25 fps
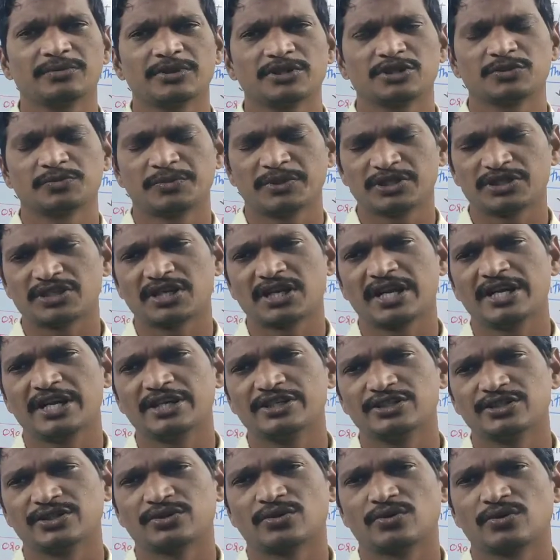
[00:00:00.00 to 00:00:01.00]
of the
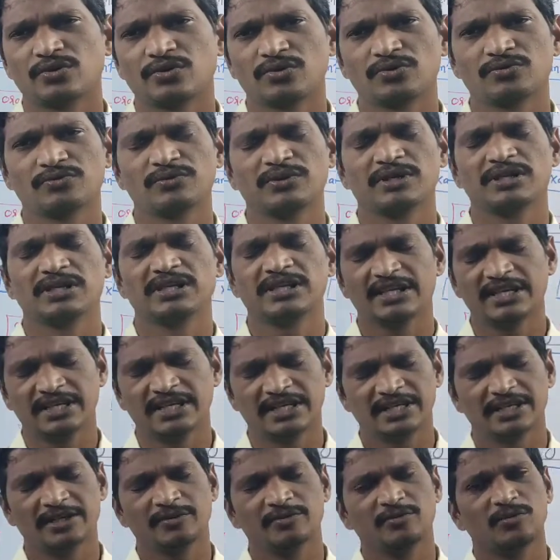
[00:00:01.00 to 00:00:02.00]
specialized chlorophyll
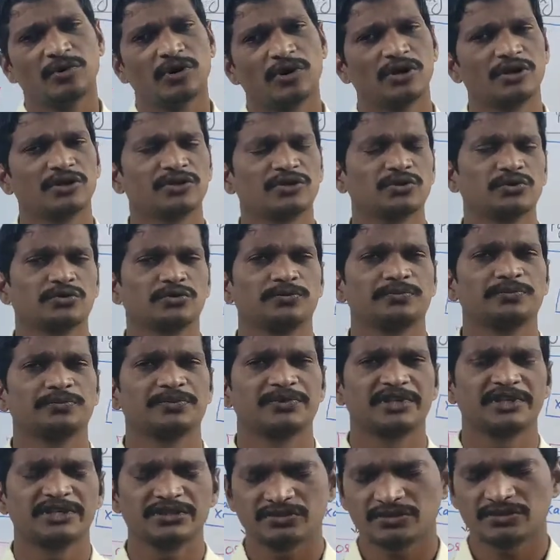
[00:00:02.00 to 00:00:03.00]
A molecule.
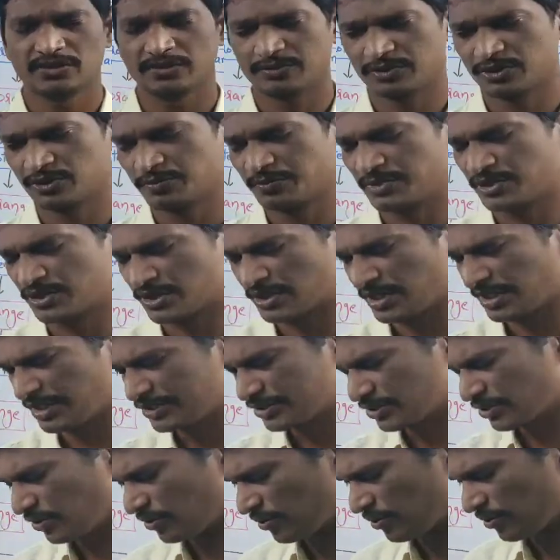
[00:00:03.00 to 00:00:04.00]
That is one of the
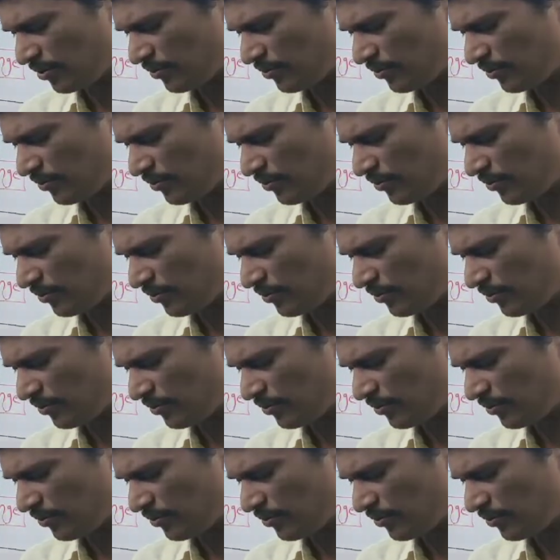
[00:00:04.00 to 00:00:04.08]
specialized